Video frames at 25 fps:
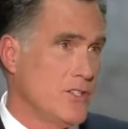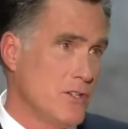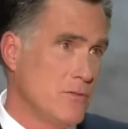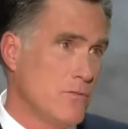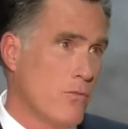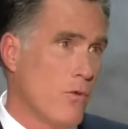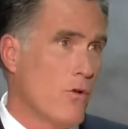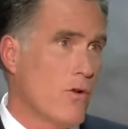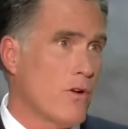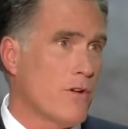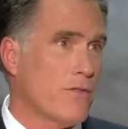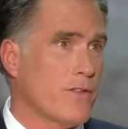do
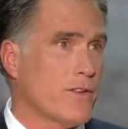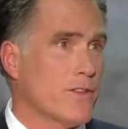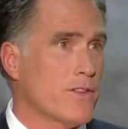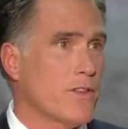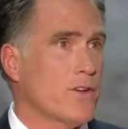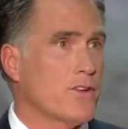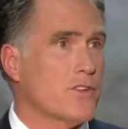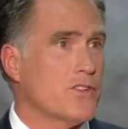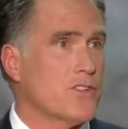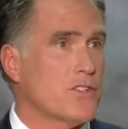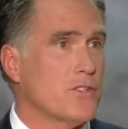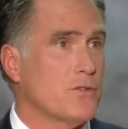more for
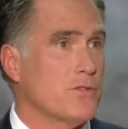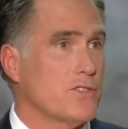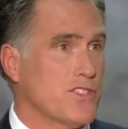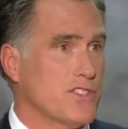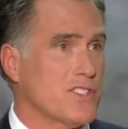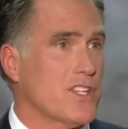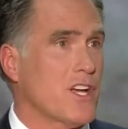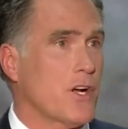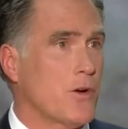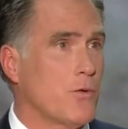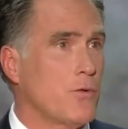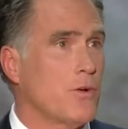those who had
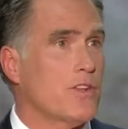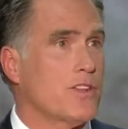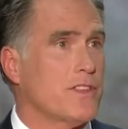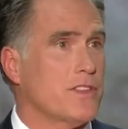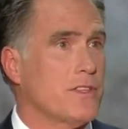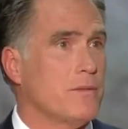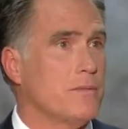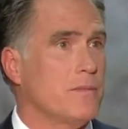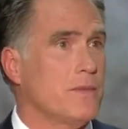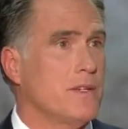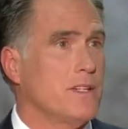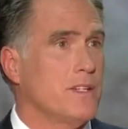stuck
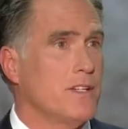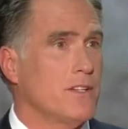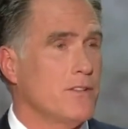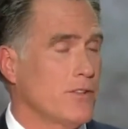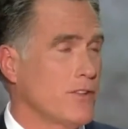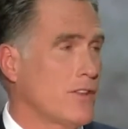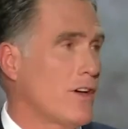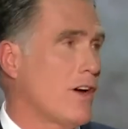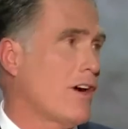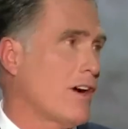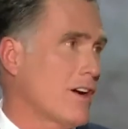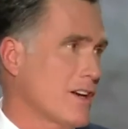with them
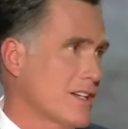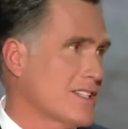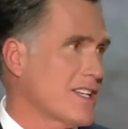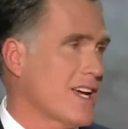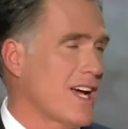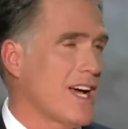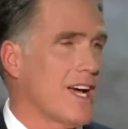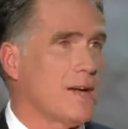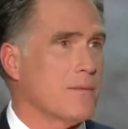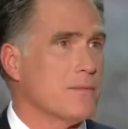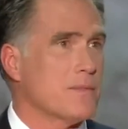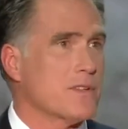through the hard
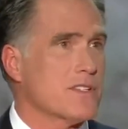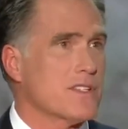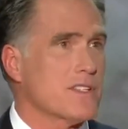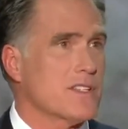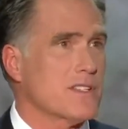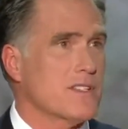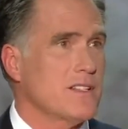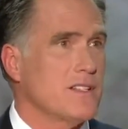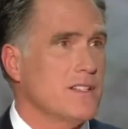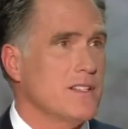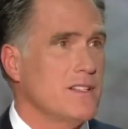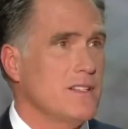
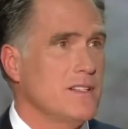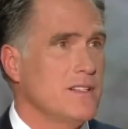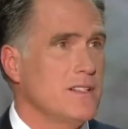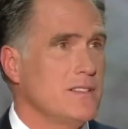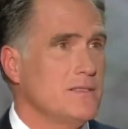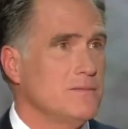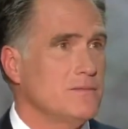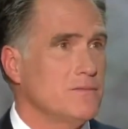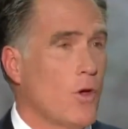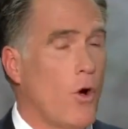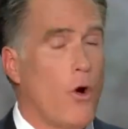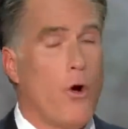times,
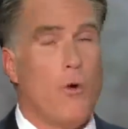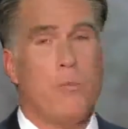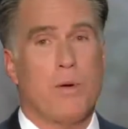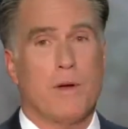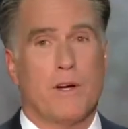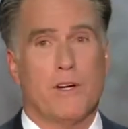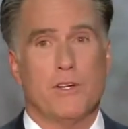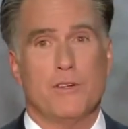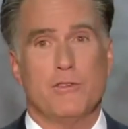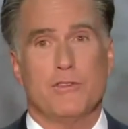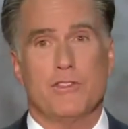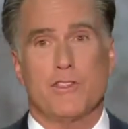
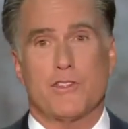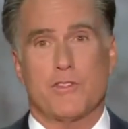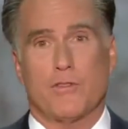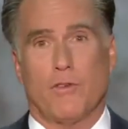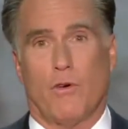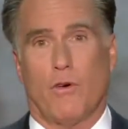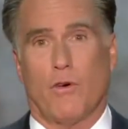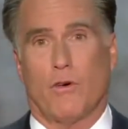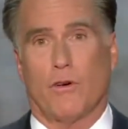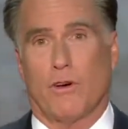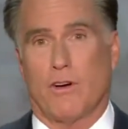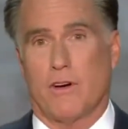open a new
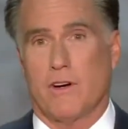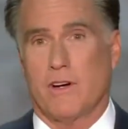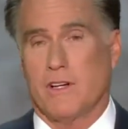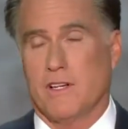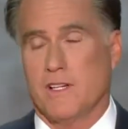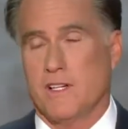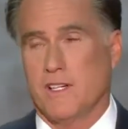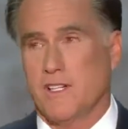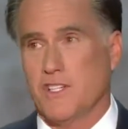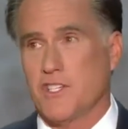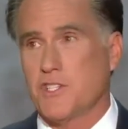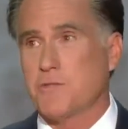store or
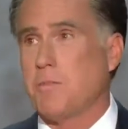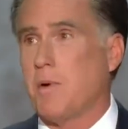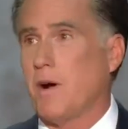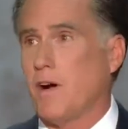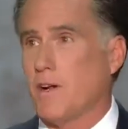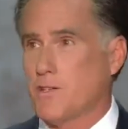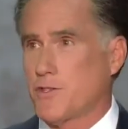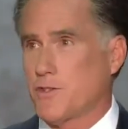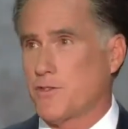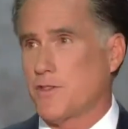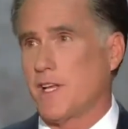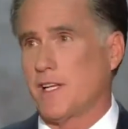
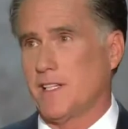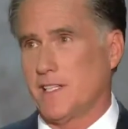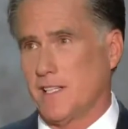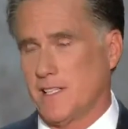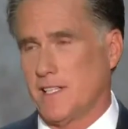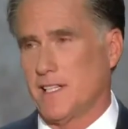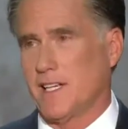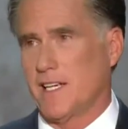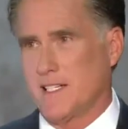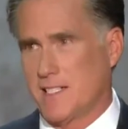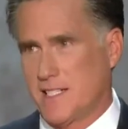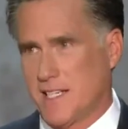sponsor that
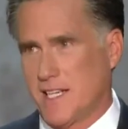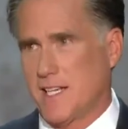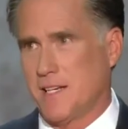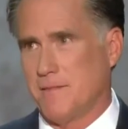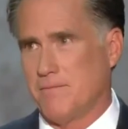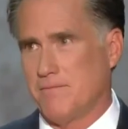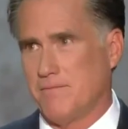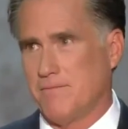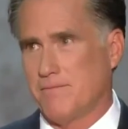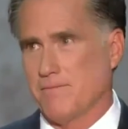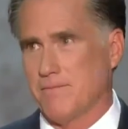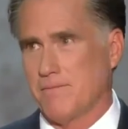Little League
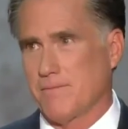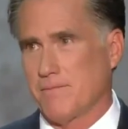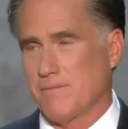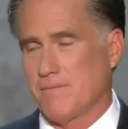team.